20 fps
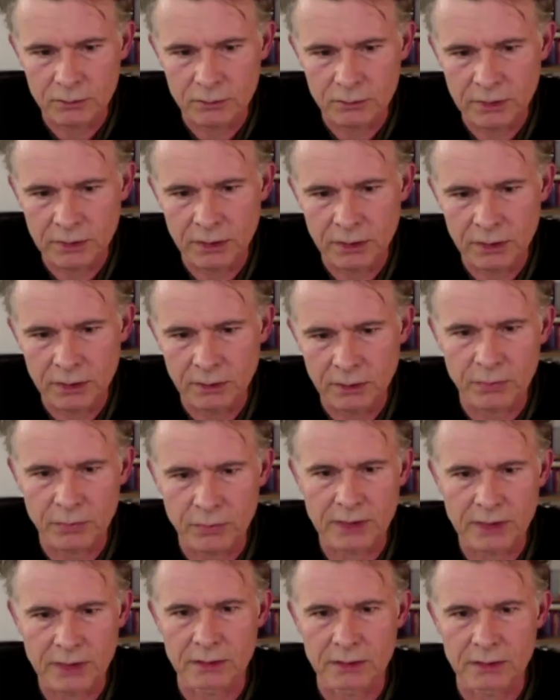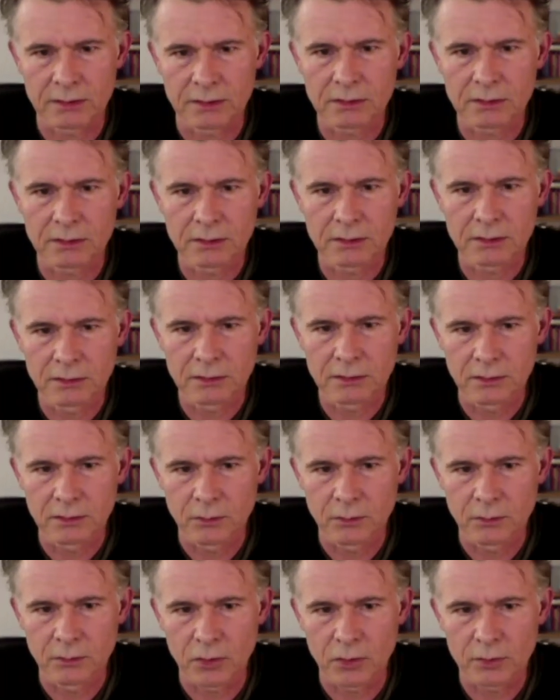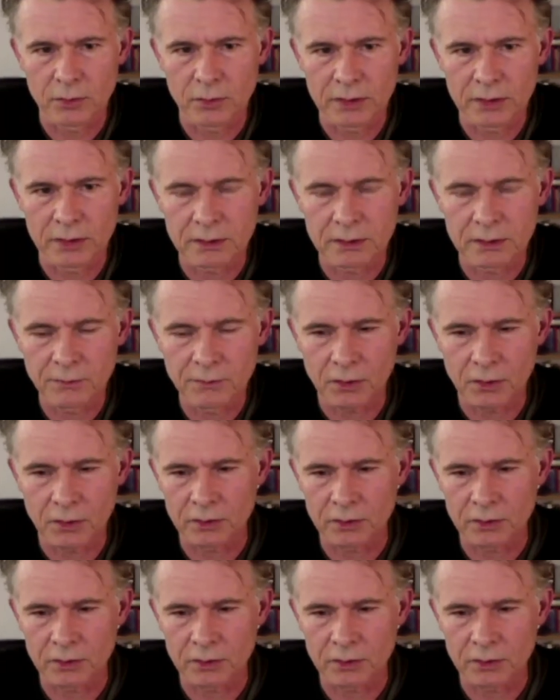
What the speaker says: in the present moment? So